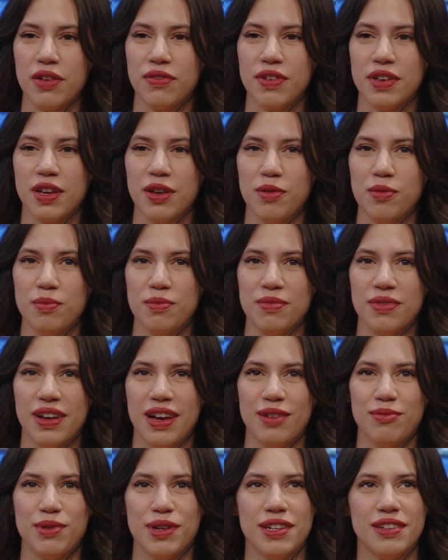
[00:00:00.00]
giving him,
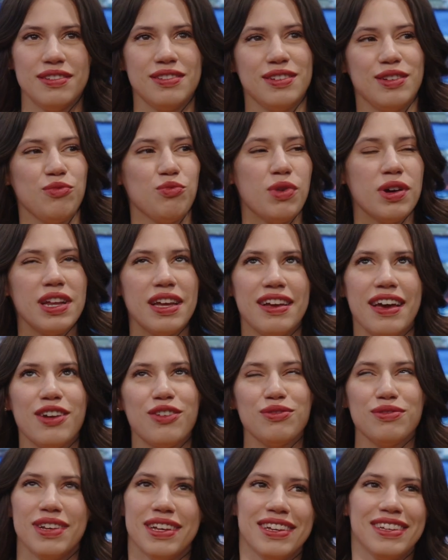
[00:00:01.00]
I mean,
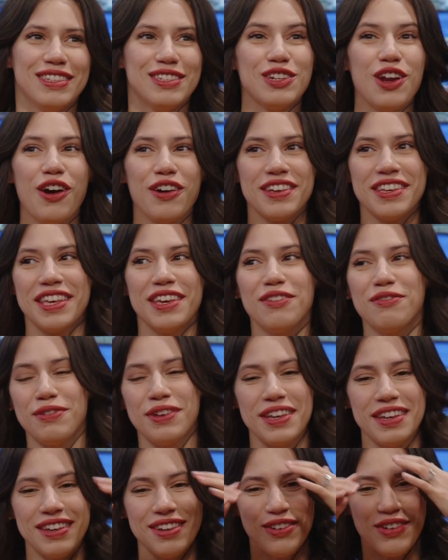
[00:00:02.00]
it's not
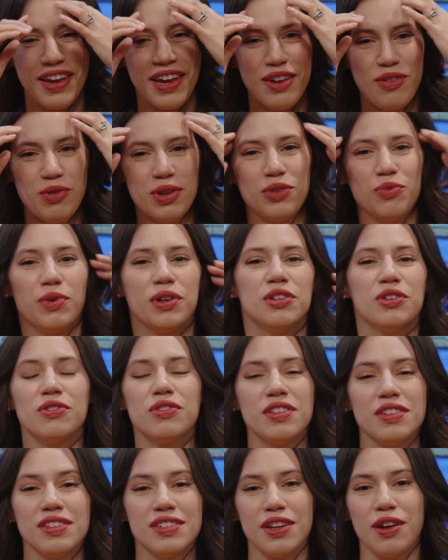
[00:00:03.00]
giving, okay? We do
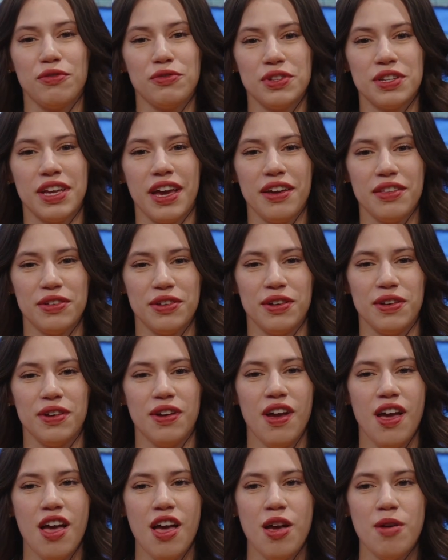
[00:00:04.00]
this stuff together.
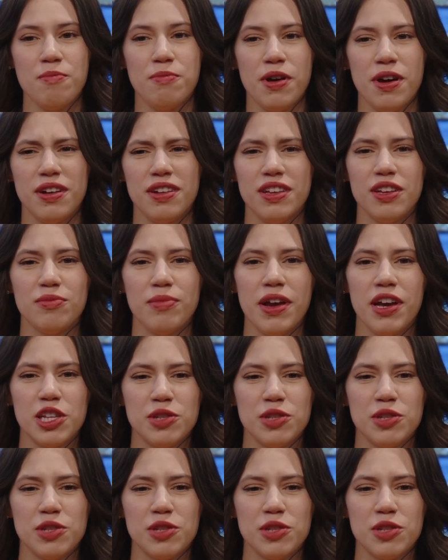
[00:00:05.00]
But my